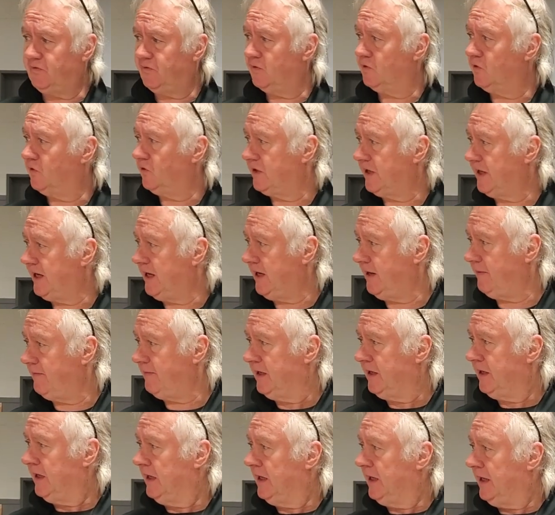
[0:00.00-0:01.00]
for him,
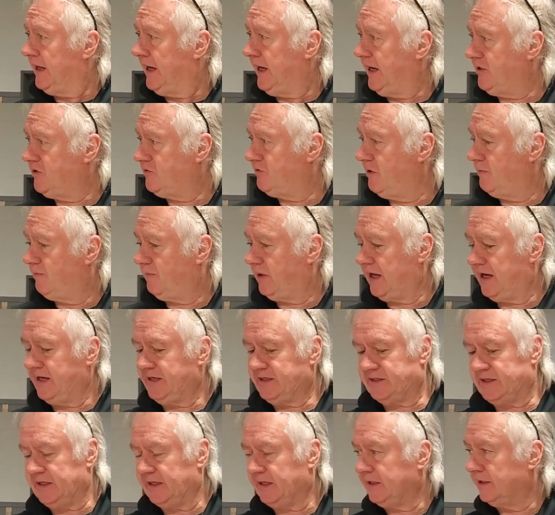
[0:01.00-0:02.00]
he's
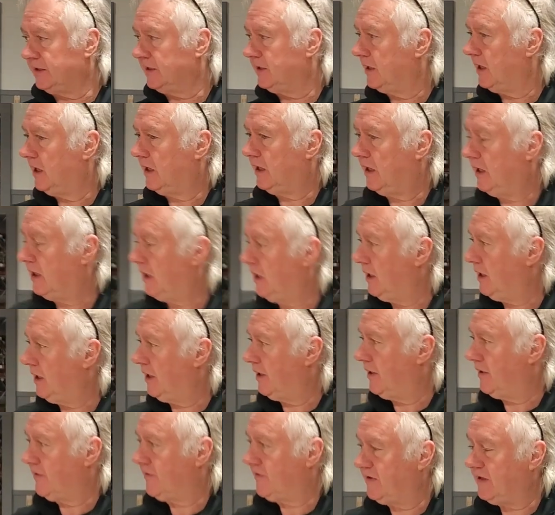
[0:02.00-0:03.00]
replacing
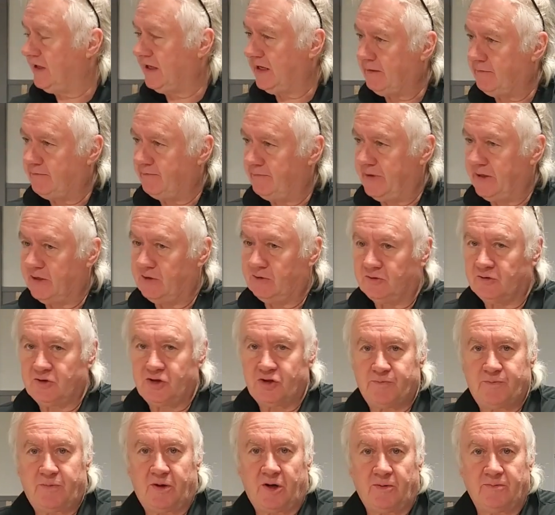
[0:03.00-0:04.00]
the
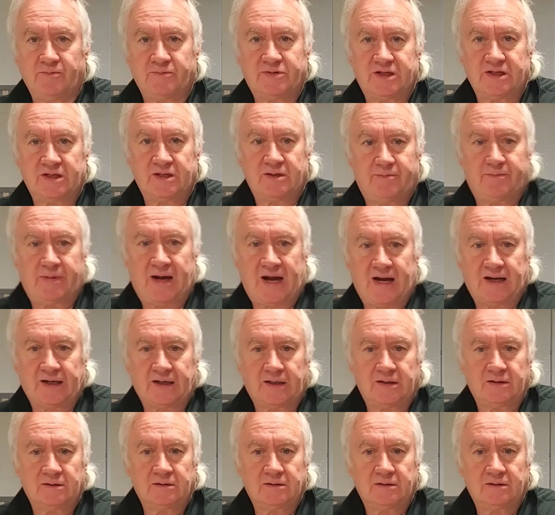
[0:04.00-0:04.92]
bilge pumps in the back.